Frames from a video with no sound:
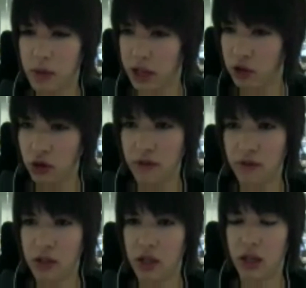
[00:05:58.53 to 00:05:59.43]
making sure
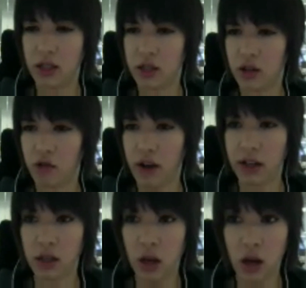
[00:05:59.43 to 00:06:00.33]
everything is
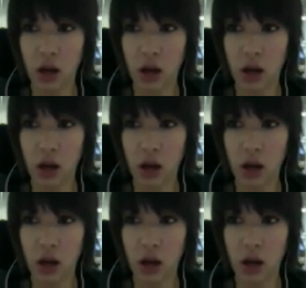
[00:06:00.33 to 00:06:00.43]
correct,